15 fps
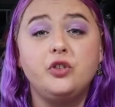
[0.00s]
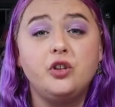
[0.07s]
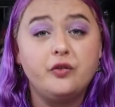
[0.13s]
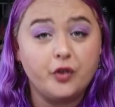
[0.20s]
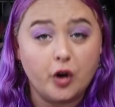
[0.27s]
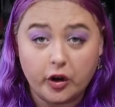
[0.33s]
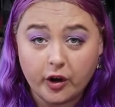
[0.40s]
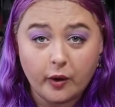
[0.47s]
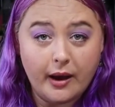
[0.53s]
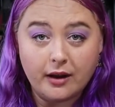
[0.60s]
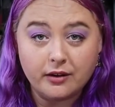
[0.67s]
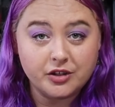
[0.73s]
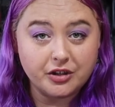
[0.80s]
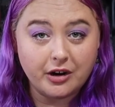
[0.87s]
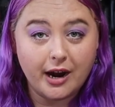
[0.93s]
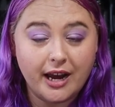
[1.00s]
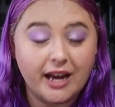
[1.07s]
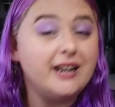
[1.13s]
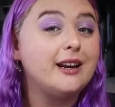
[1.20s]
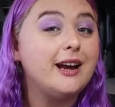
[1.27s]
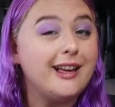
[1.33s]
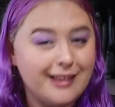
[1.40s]
You've got to go out and try
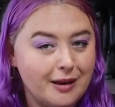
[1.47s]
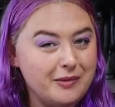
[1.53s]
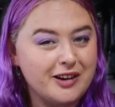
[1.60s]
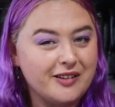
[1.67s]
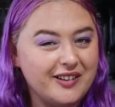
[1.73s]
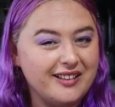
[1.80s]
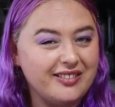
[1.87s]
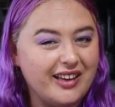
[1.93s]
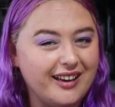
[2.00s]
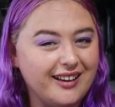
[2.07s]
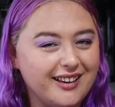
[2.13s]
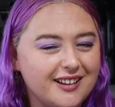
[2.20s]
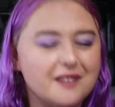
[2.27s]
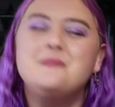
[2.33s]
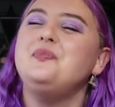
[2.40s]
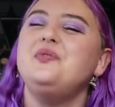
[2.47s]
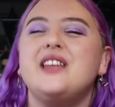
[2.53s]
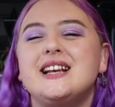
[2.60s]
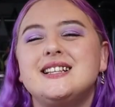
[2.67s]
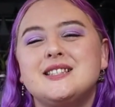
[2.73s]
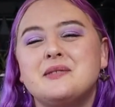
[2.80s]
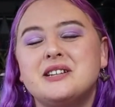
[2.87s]
it and let me know what you think.
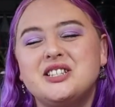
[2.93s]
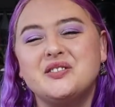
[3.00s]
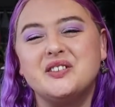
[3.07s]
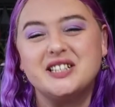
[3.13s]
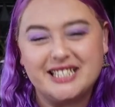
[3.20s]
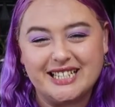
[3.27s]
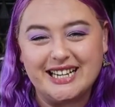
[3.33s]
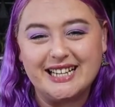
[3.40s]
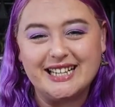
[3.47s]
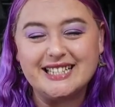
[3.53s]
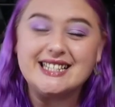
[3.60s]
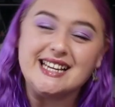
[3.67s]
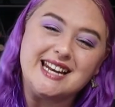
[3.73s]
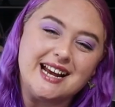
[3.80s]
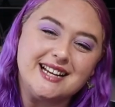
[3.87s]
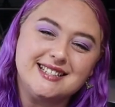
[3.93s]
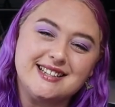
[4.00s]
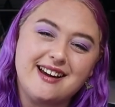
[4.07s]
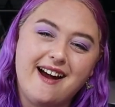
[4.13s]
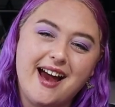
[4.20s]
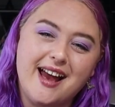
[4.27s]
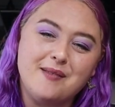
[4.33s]
Thanks so much for watching. See you next
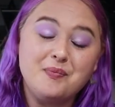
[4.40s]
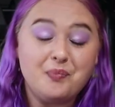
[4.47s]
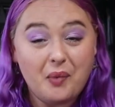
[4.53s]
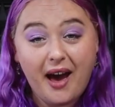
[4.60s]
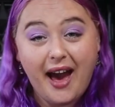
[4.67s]
time.